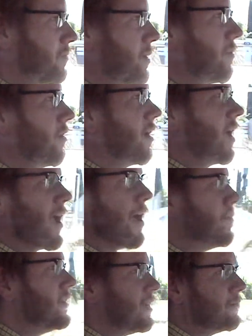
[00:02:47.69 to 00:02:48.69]
people are like,
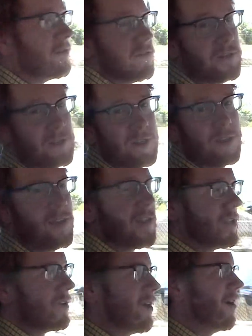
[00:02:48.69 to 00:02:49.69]
how many times have you seen
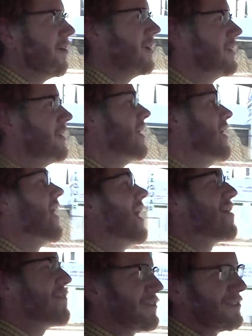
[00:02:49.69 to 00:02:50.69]
it, you know? And
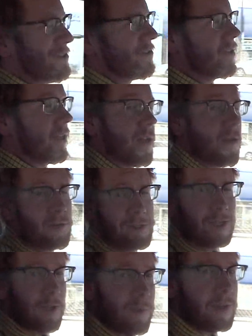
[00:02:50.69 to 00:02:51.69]
I always joke, like, oh, a
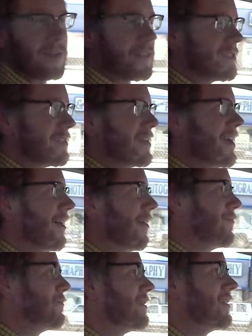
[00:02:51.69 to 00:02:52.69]
gentleman doesn't
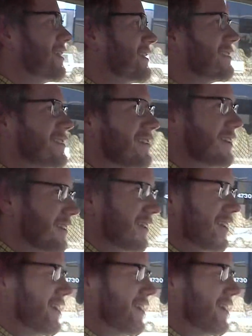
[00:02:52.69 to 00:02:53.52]
tell, but that doesn't,